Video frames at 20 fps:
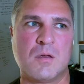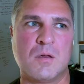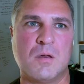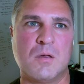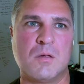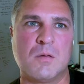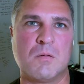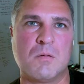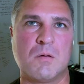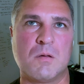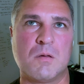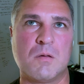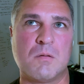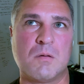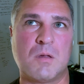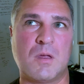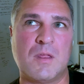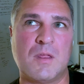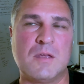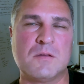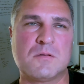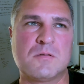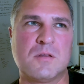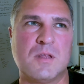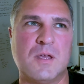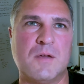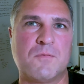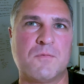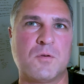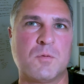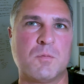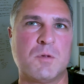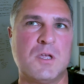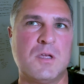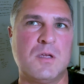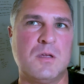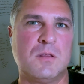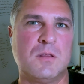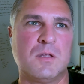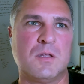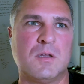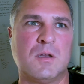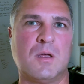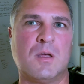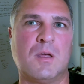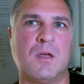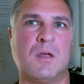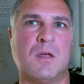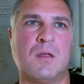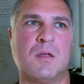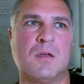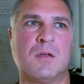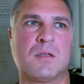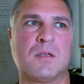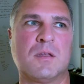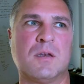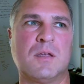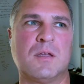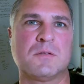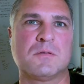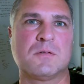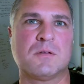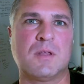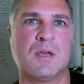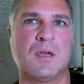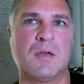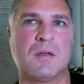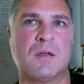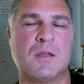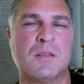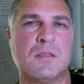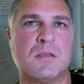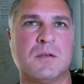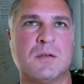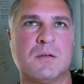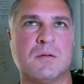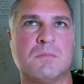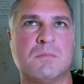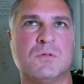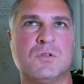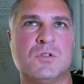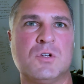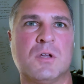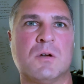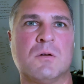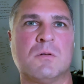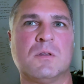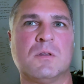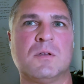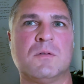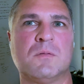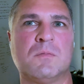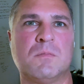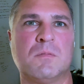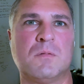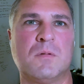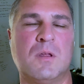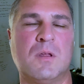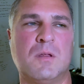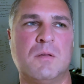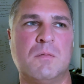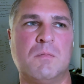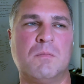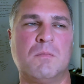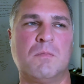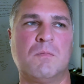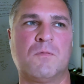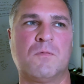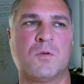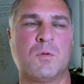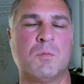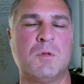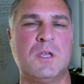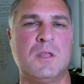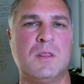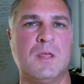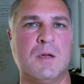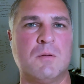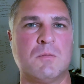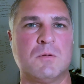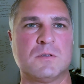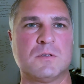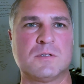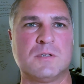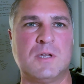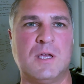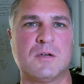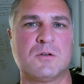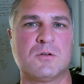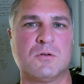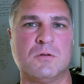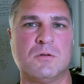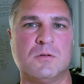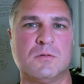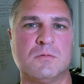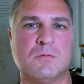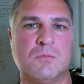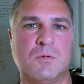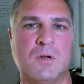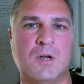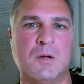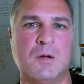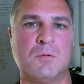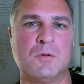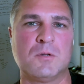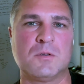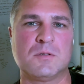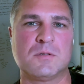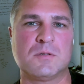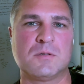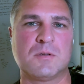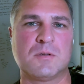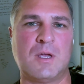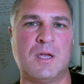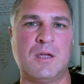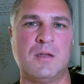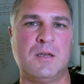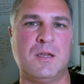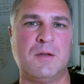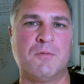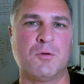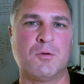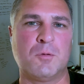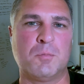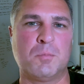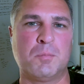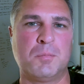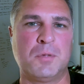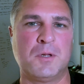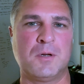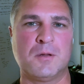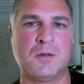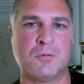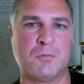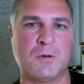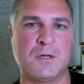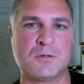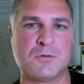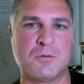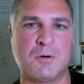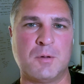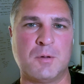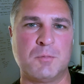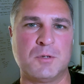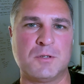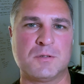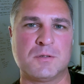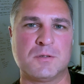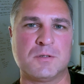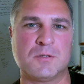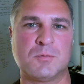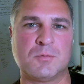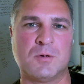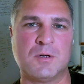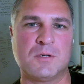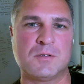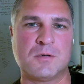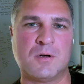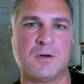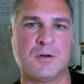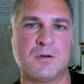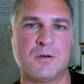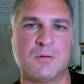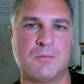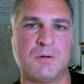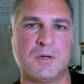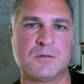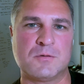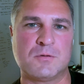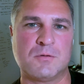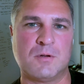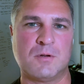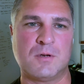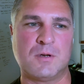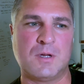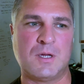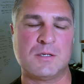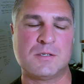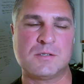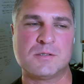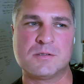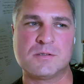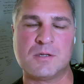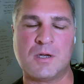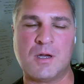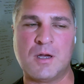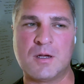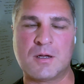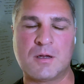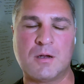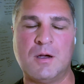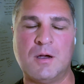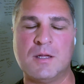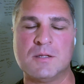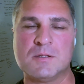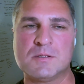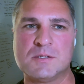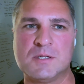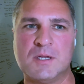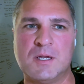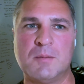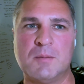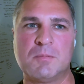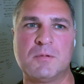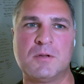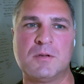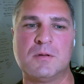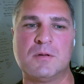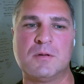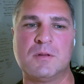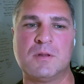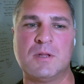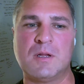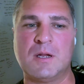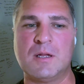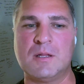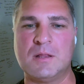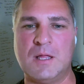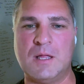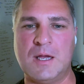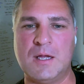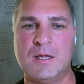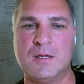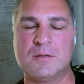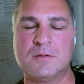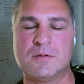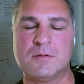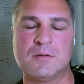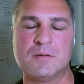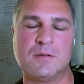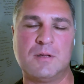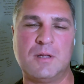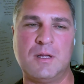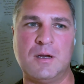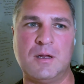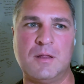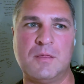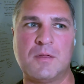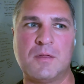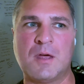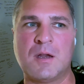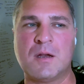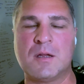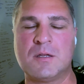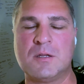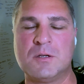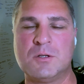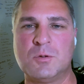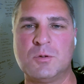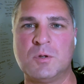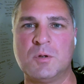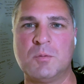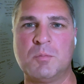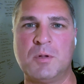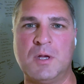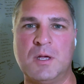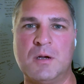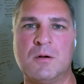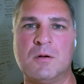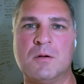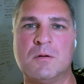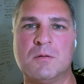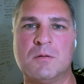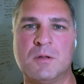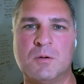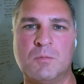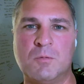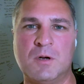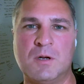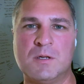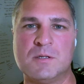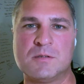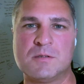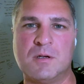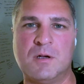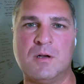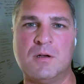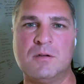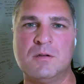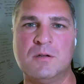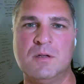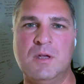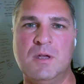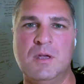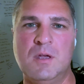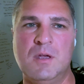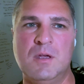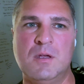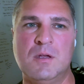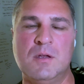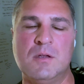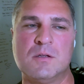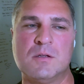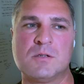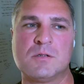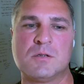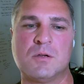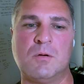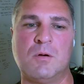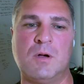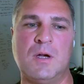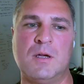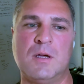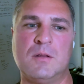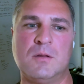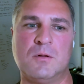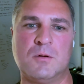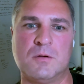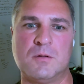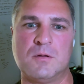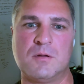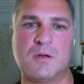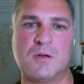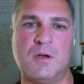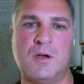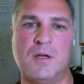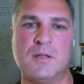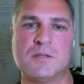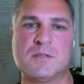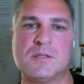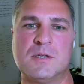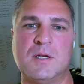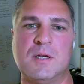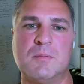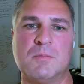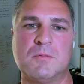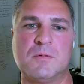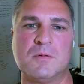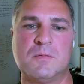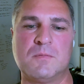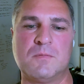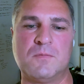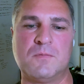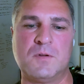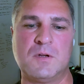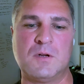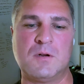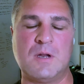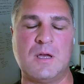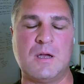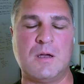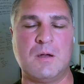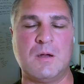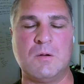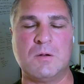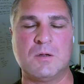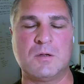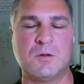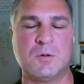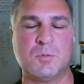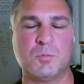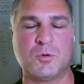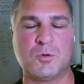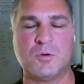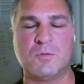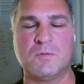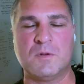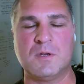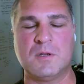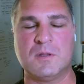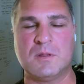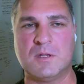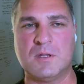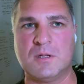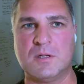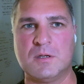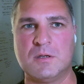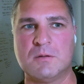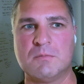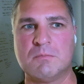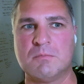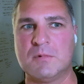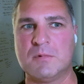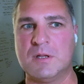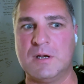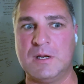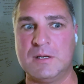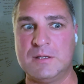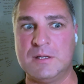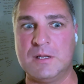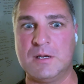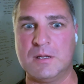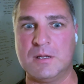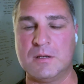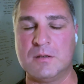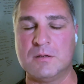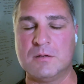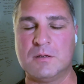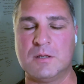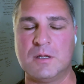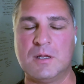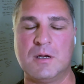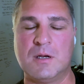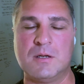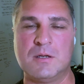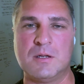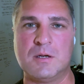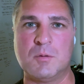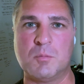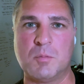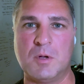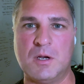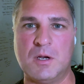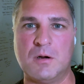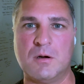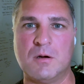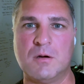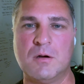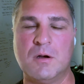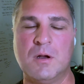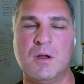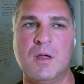I'll answer that for me, and then I can answer that, I think, generally. For me, that was natural. I had never been in the restaurant business when I started a restaurant. I saw a concept that I liked, and I thought I could do it better than what I saw. So I learned the concept, figured out how I could improve it, and then I did it, and I did it better.